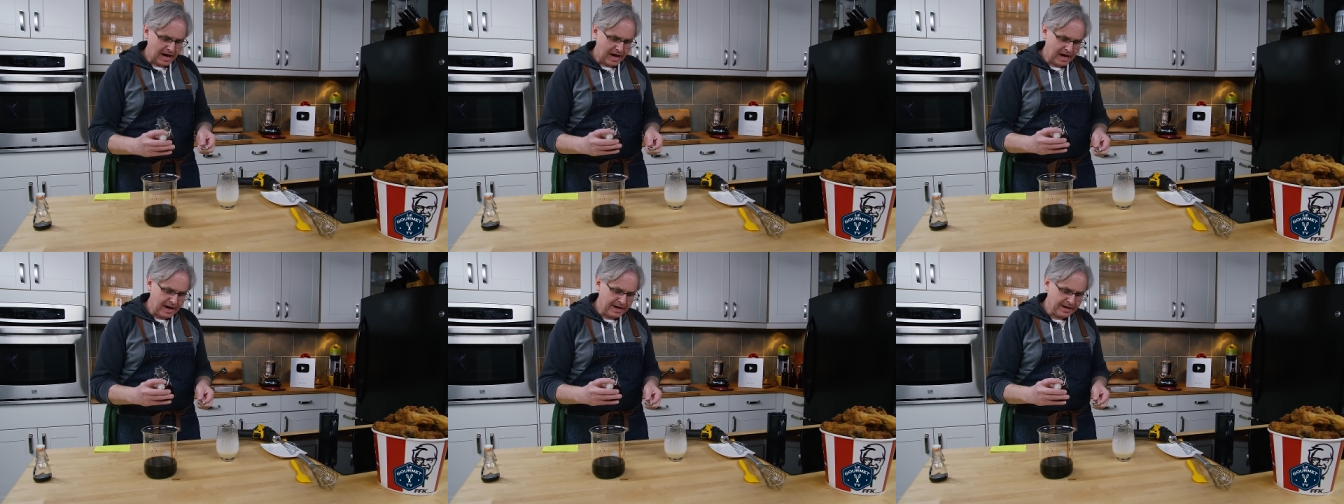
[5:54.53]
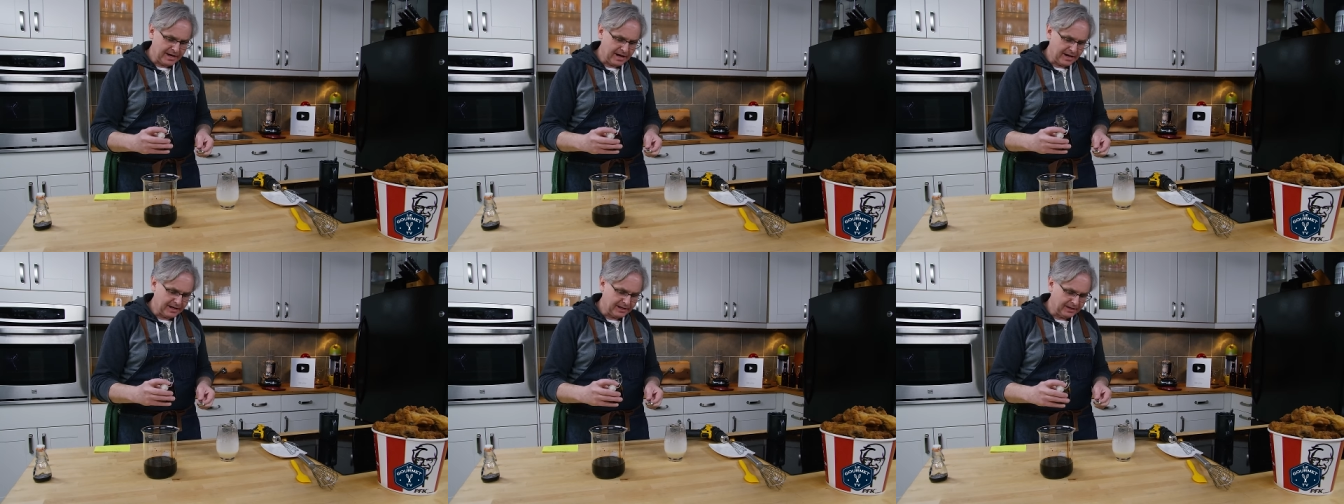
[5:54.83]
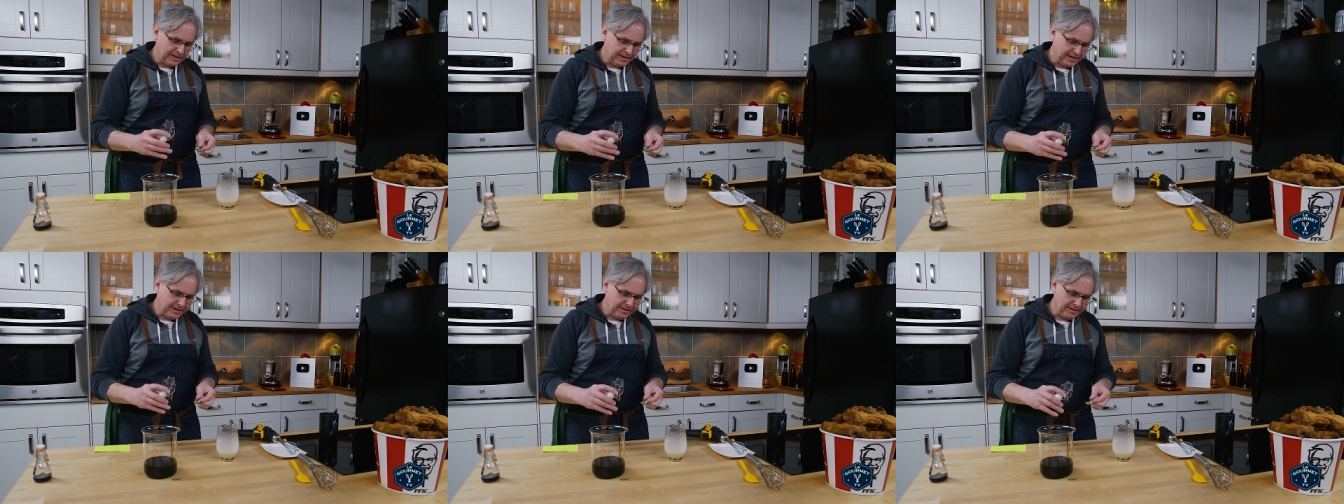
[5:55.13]
I kind
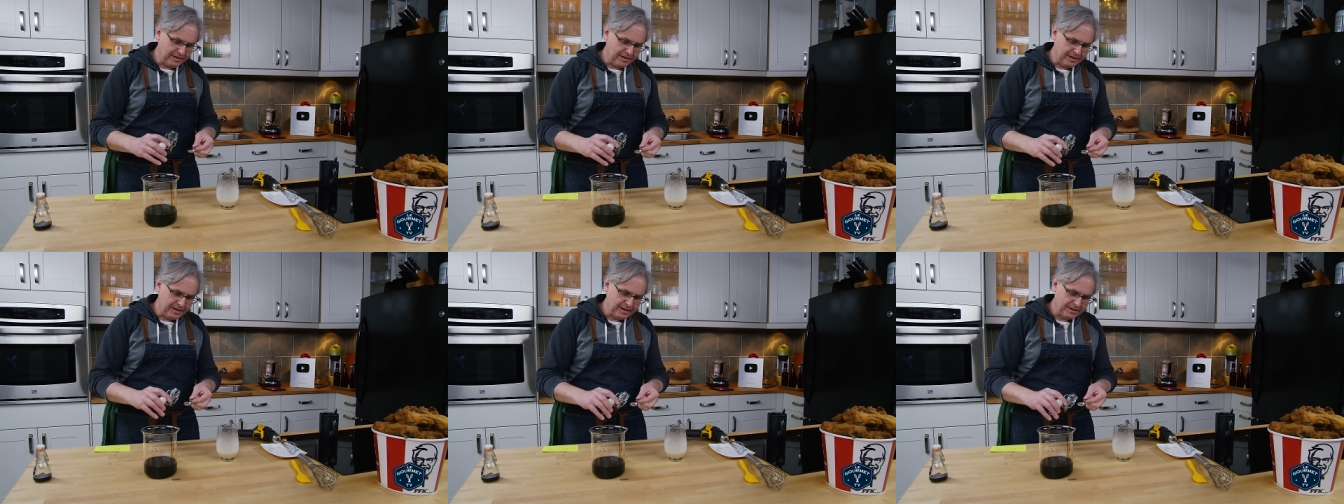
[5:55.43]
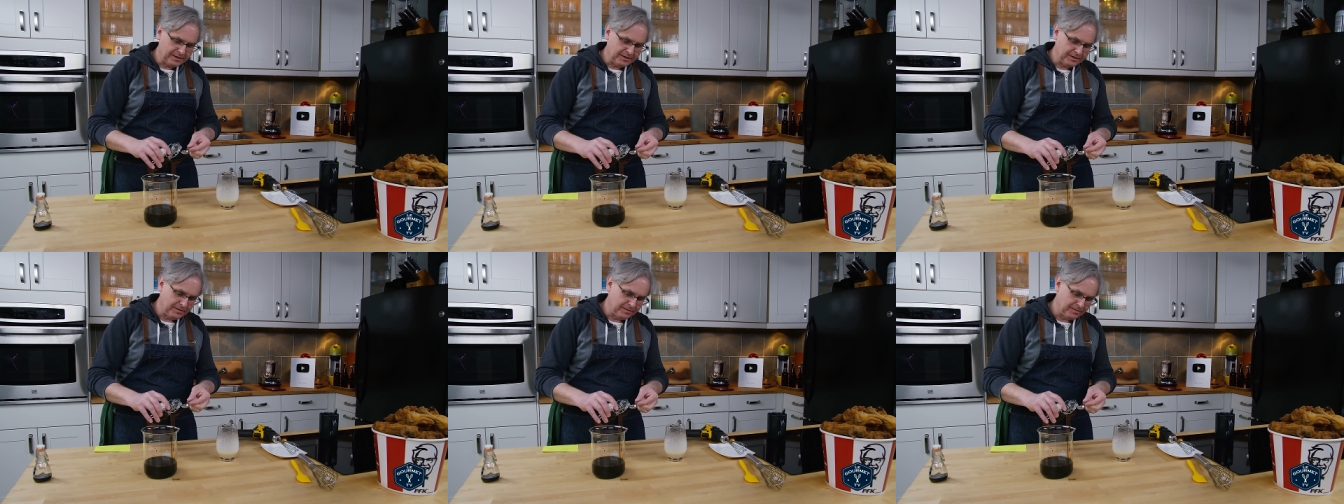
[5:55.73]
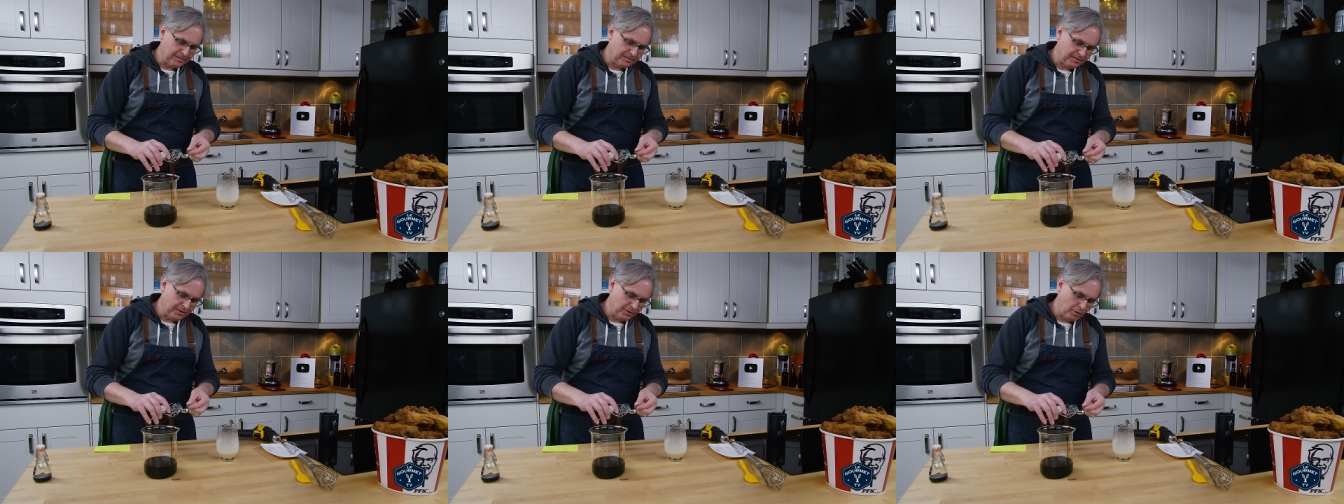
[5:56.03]
of like the, uh,
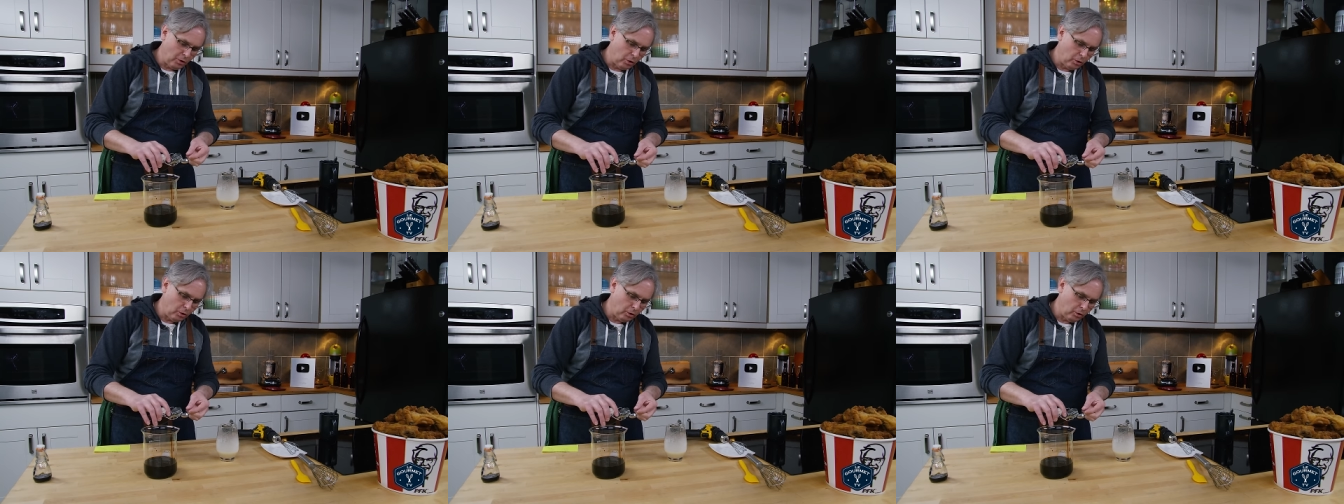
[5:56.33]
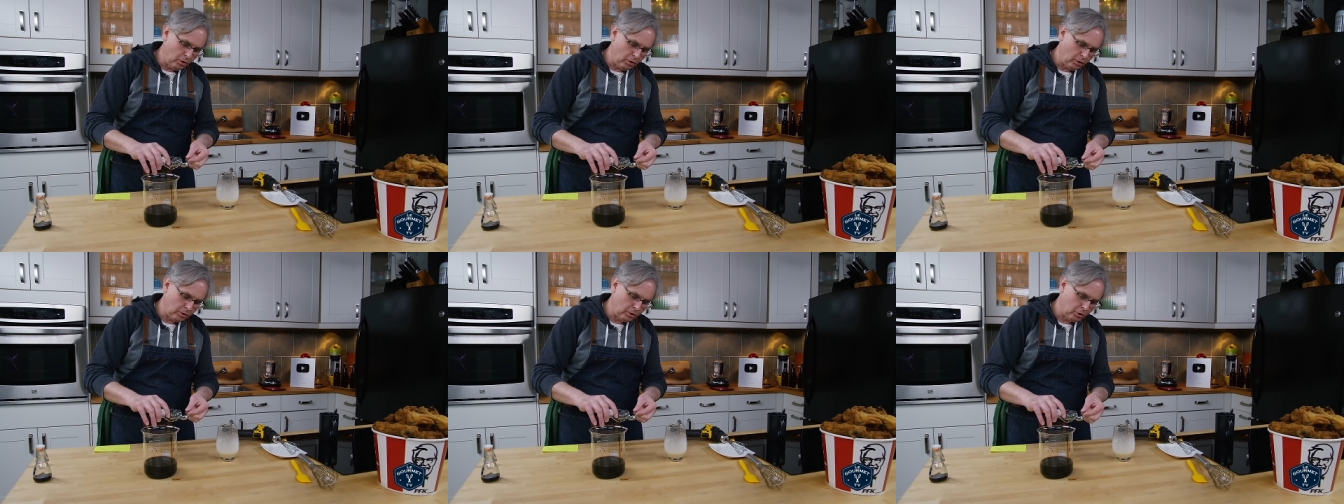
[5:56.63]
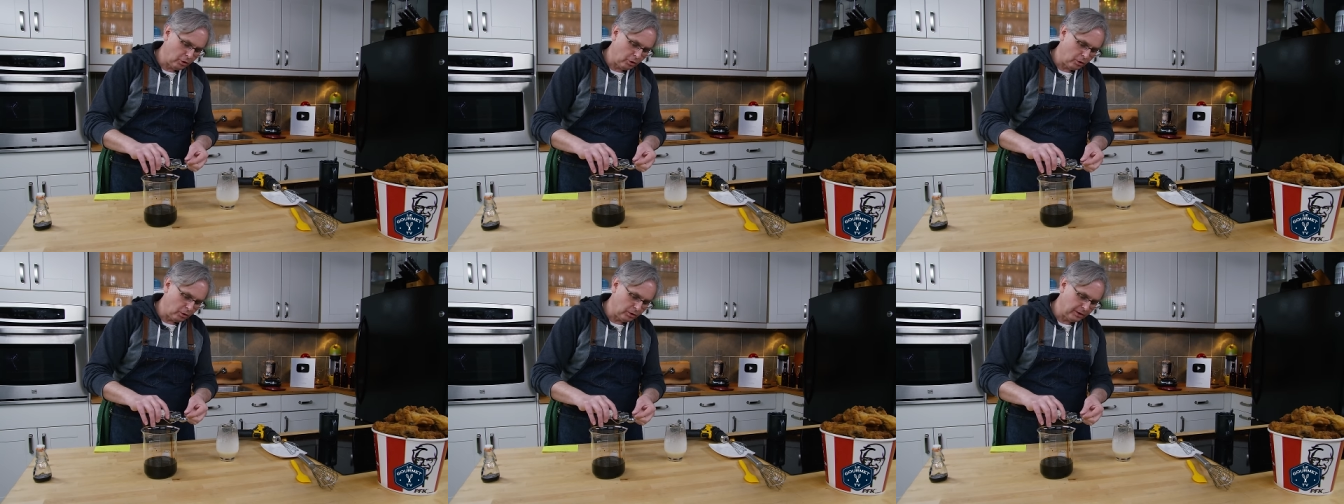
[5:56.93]
the whole
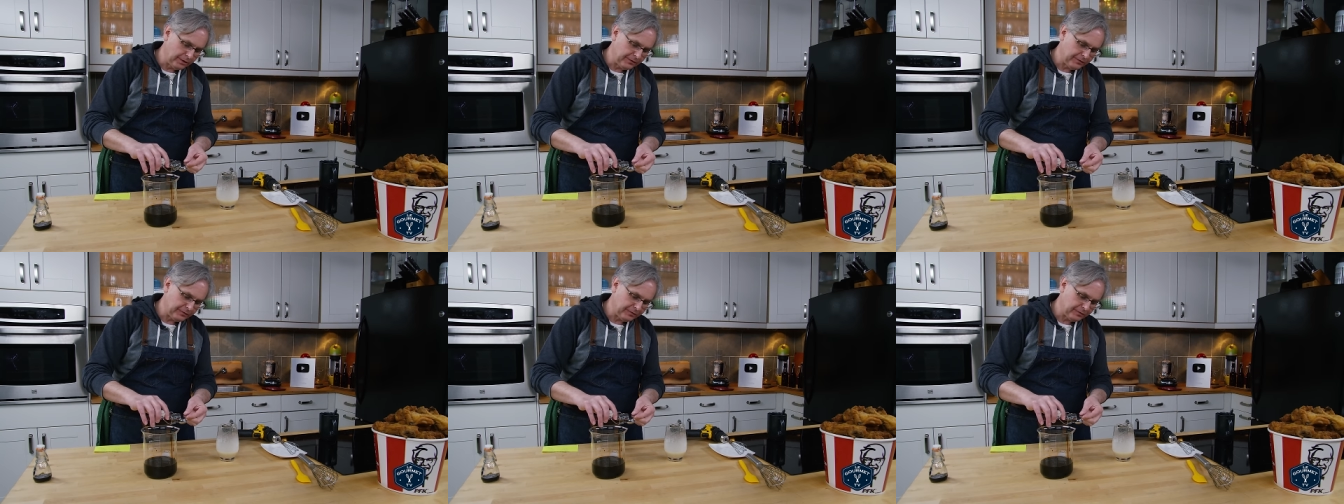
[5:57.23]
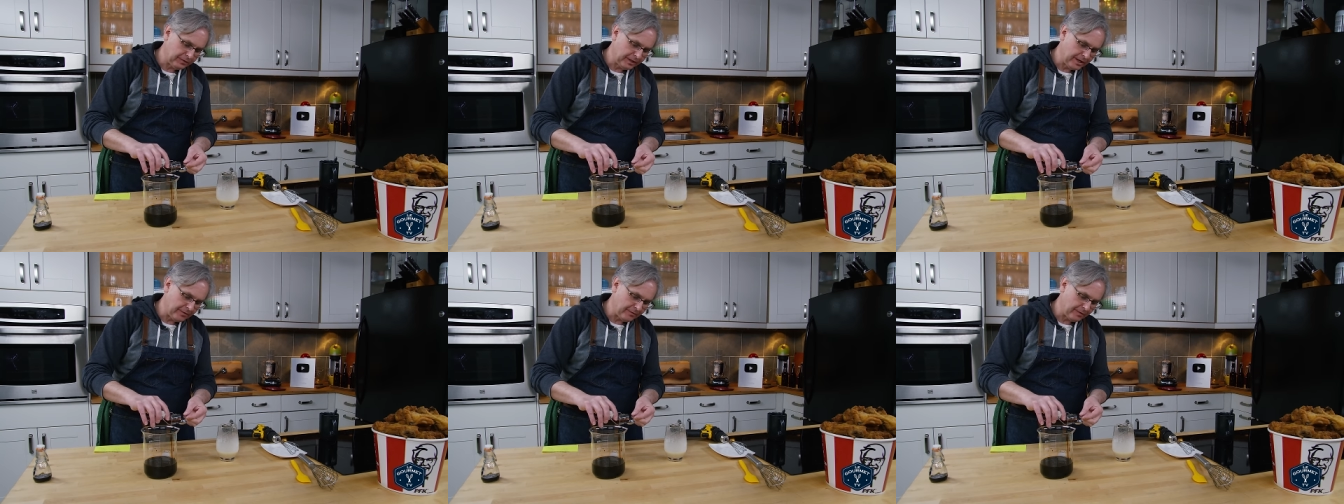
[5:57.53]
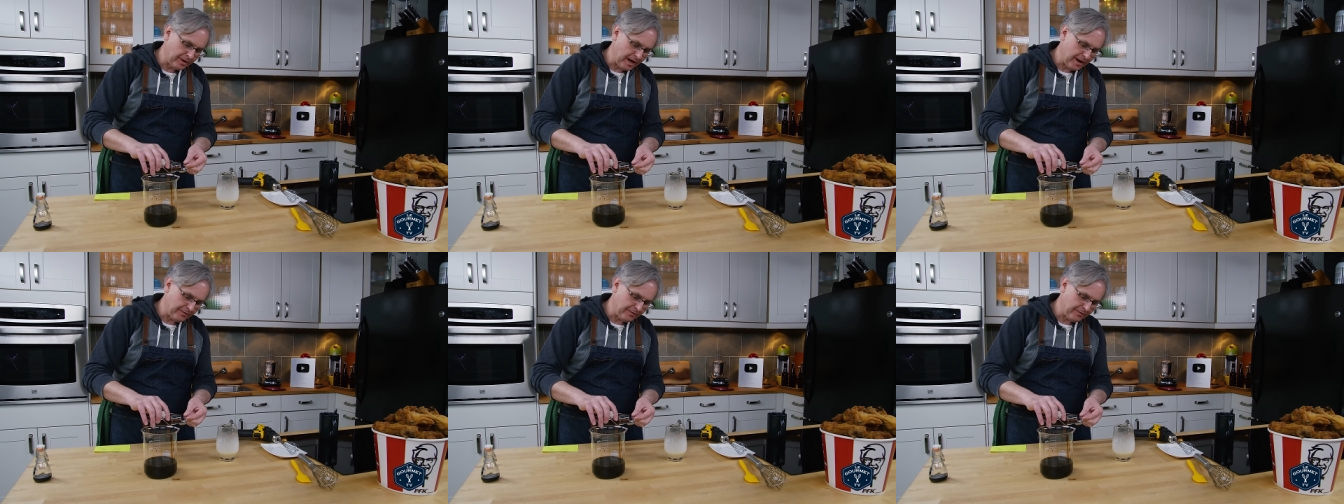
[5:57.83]
cola flavor.